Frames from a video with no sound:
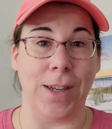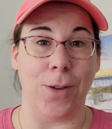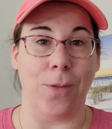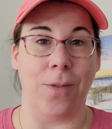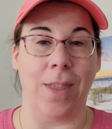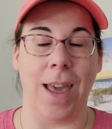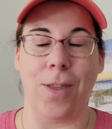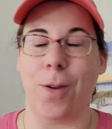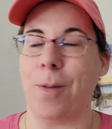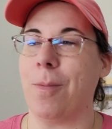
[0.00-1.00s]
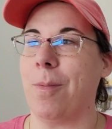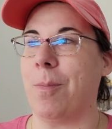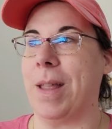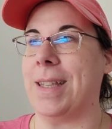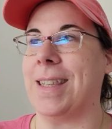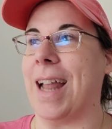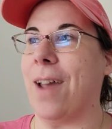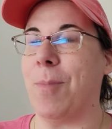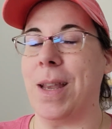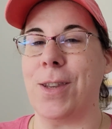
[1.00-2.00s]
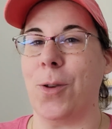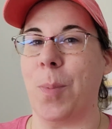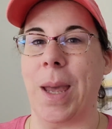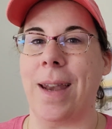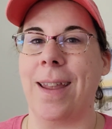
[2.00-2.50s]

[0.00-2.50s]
do for the other places that I've been to, but